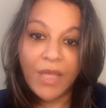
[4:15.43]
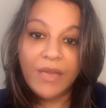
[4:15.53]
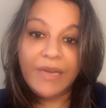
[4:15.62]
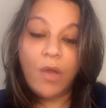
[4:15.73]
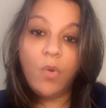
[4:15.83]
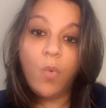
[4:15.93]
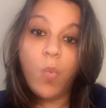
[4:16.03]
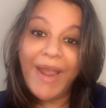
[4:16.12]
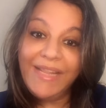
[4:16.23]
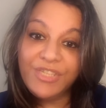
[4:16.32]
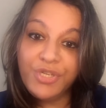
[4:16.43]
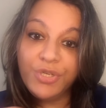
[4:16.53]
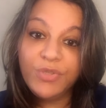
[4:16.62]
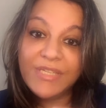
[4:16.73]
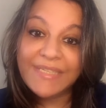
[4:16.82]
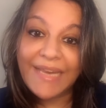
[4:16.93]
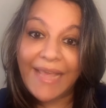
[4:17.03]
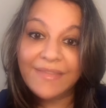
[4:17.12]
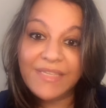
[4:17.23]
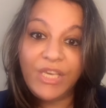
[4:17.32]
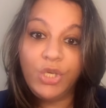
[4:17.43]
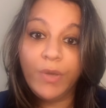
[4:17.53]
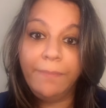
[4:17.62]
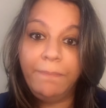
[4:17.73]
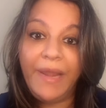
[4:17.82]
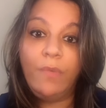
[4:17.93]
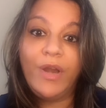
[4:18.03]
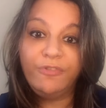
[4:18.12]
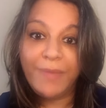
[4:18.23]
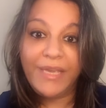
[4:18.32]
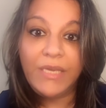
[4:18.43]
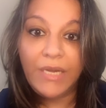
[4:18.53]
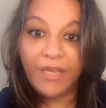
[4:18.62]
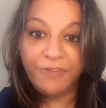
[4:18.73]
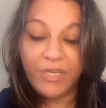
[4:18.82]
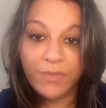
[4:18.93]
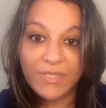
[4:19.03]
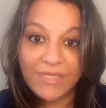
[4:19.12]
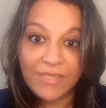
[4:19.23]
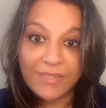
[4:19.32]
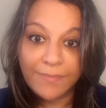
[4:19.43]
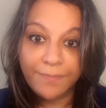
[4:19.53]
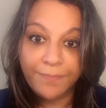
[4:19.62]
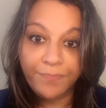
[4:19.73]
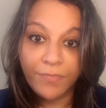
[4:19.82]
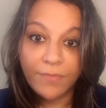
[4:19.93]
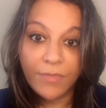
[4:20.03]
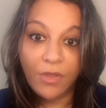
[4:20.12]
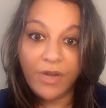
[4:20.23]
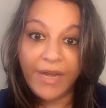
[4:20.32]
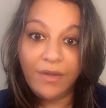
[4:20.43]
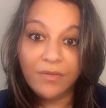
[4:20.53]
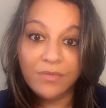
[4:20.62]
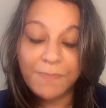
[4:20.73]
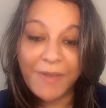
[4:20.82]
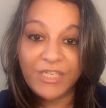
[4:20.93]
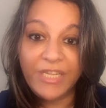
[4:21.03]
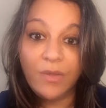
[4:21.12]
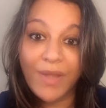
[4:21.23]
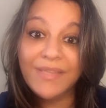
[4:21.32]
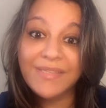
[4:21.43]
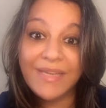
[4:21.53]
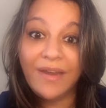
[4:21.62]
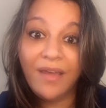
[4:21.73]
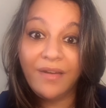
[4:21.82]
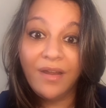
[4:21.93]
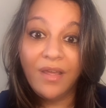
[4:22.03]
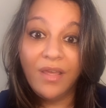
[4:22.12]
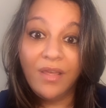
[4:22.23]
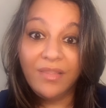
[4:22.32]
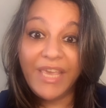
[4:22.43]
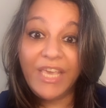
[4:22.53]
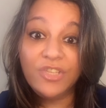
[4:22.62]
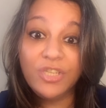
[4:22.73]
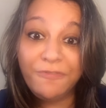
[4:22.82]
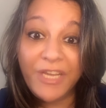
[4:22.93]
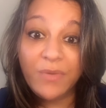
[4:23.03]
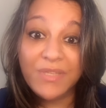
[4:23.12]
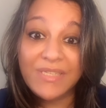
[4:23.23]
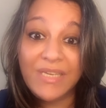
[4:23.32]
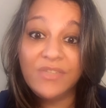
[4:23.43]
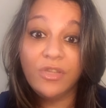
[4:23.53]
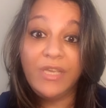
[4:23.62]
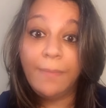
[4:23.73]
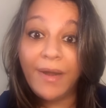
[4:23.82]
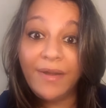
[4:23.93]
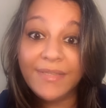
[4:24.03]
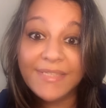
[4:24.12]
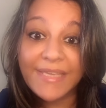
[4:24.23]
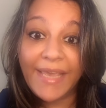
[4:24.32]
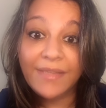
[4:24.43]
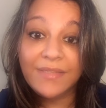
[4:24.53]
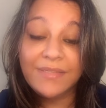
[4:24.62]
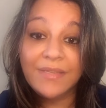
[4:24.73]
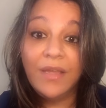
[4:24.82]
Now, whilst you do this cleansing, you can play one of my healing frequencies, all right? Especially the ones that are the angel frequencies or the abundance gates.